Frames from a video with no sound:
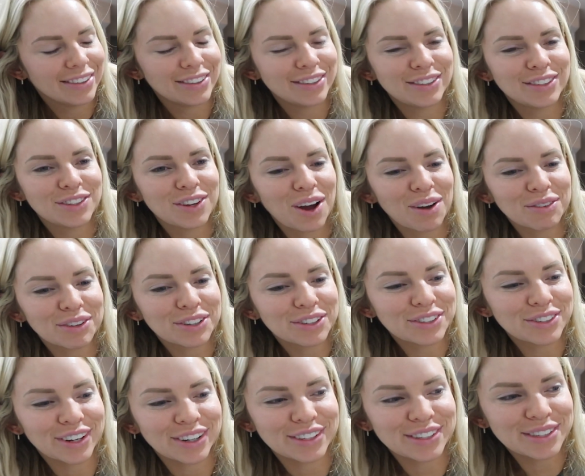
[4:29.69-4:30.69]
Stop, you're
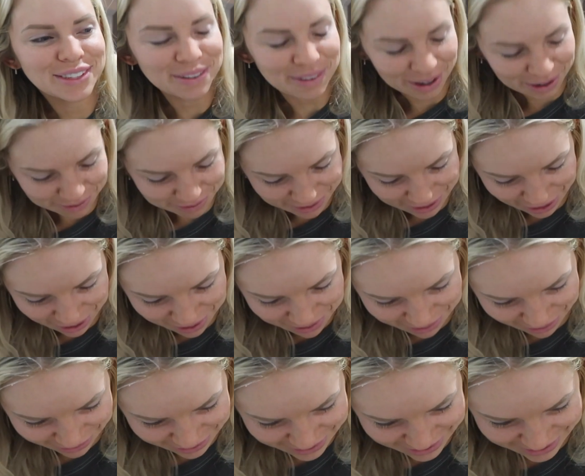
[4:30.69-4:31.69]
stressing about me out
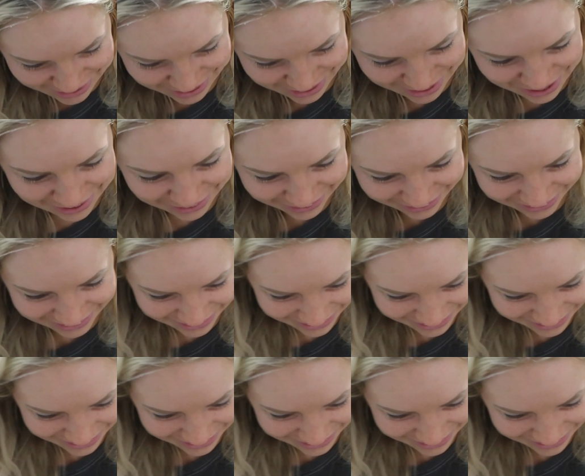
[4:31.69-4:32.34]
about this needle.